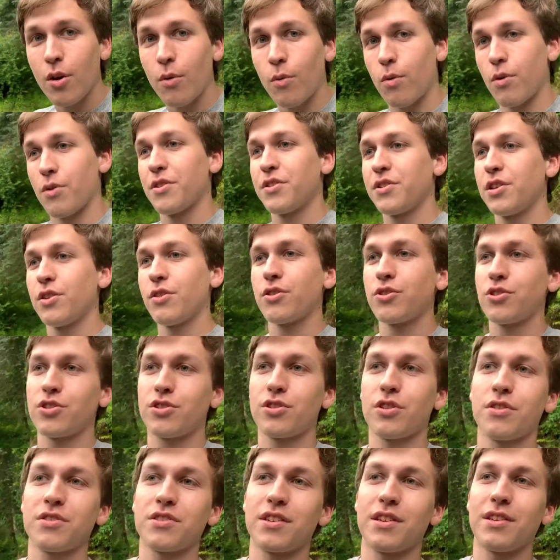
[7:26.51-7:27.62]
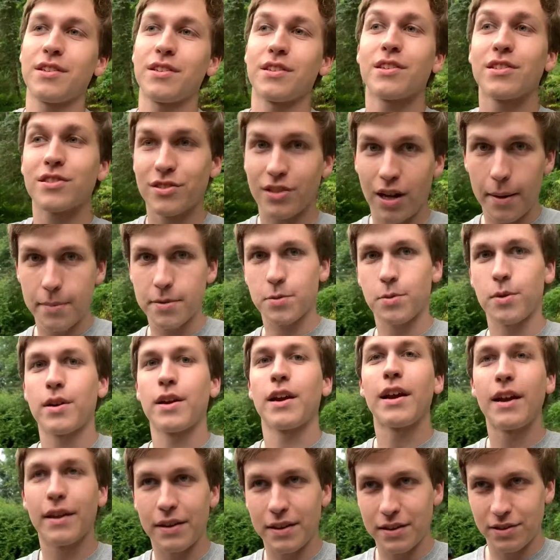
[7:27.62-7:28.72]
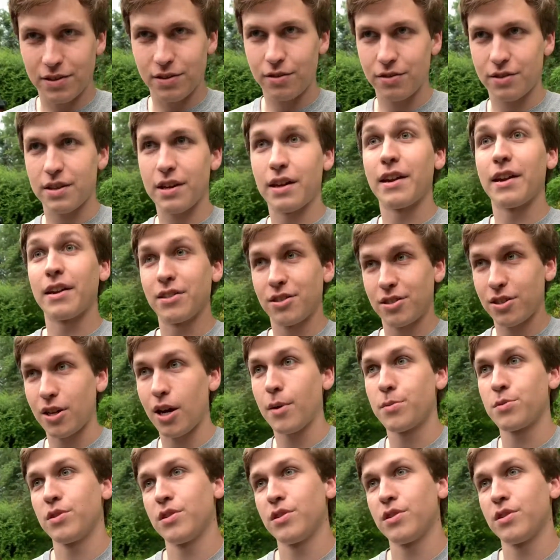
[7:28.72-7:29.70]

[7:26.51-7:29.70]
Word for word: where the steering just all of a sudden stops working and then starts getting and stops